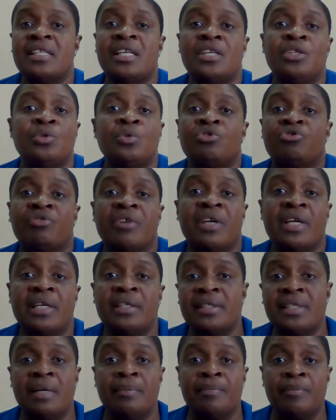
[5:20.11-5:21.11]
say you
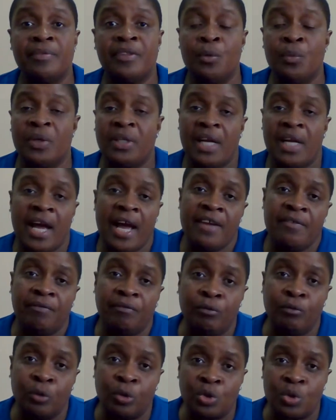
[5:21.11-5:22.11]
drink something with high
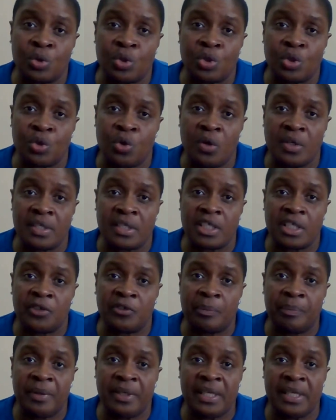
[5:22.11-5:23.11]
fructose corn
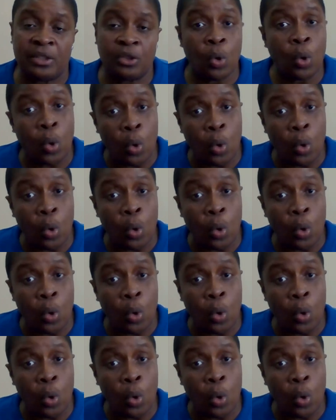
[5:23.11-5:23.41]
syrup in it,